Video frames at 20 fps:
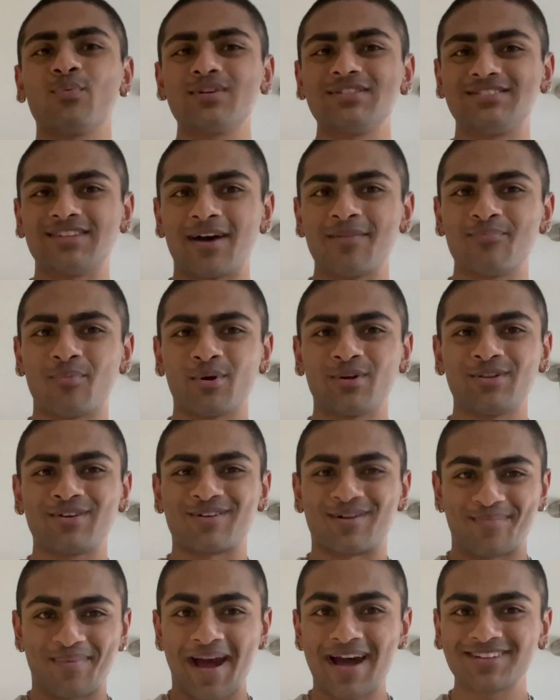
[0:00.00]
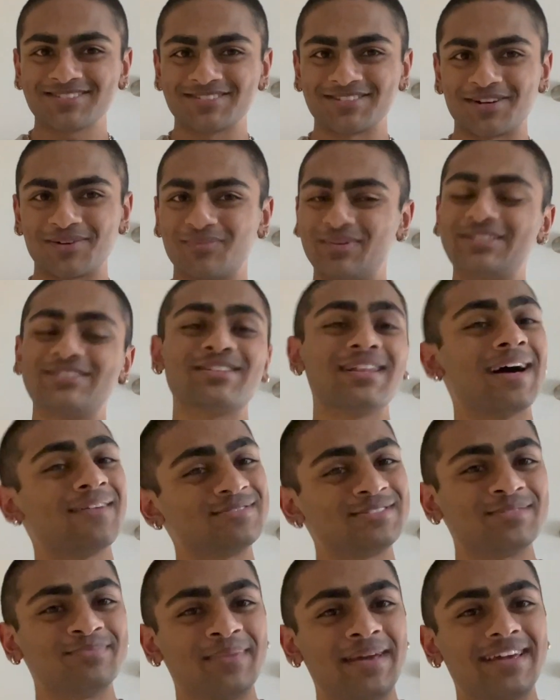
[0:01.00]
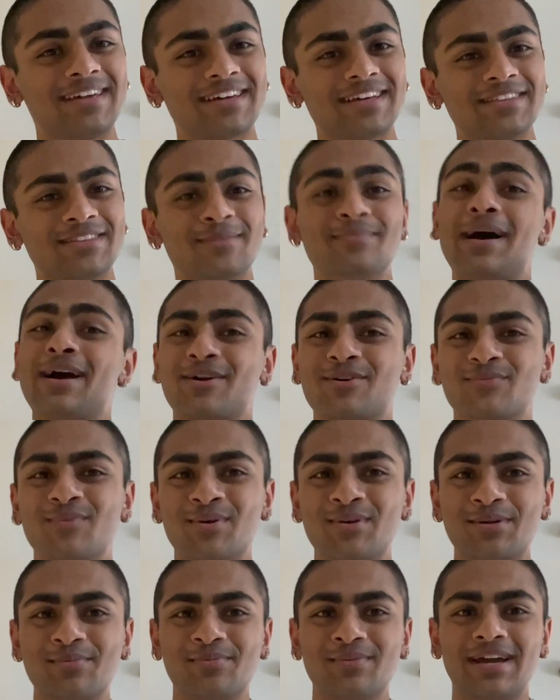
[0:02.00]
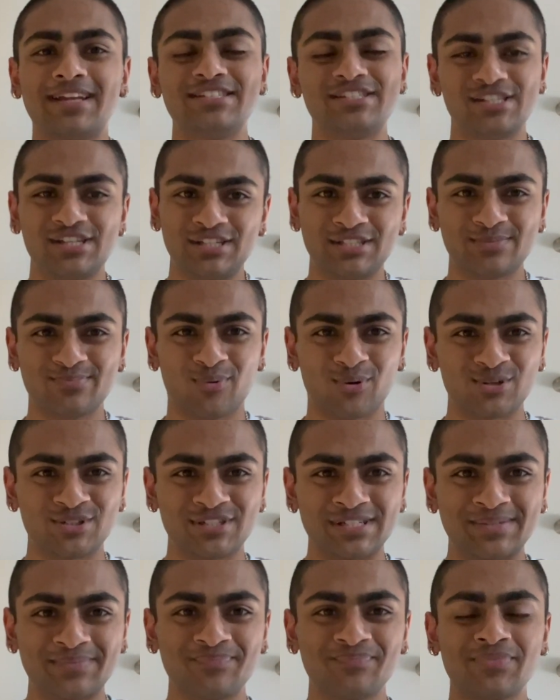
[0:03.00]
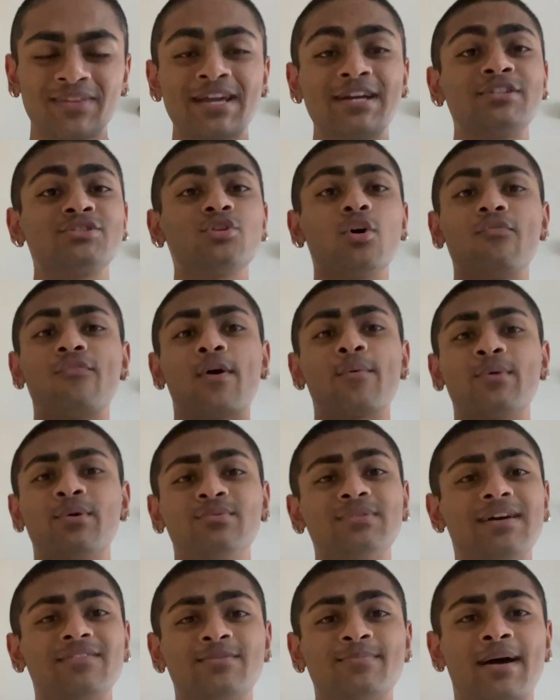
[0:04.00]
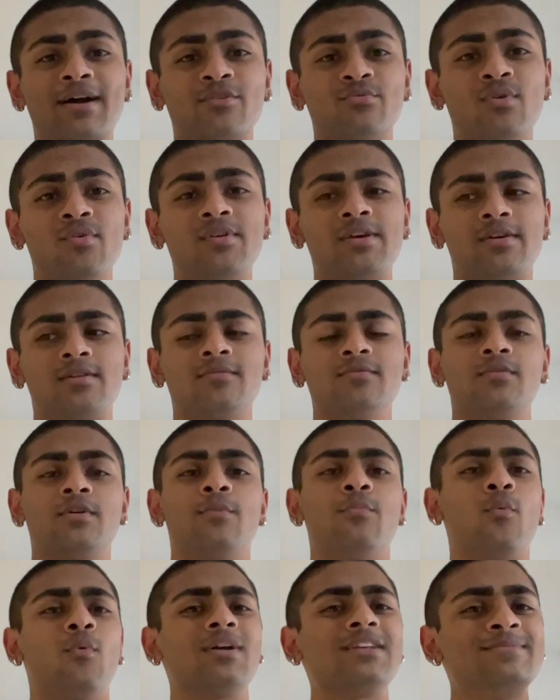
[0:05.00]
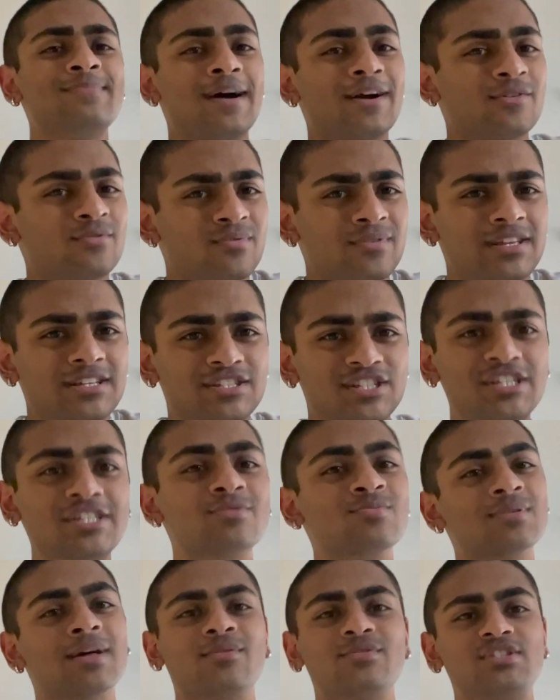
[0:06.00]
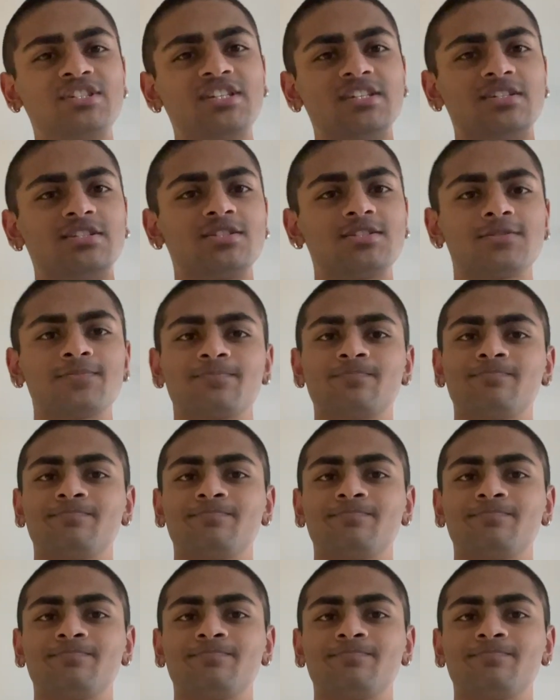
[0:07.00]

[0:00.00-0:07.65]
we're done boiling our pasta, we still have to make the macaroni and cheese portion. So far we only have the macaroni. But what is macaroni and cheese without cheese?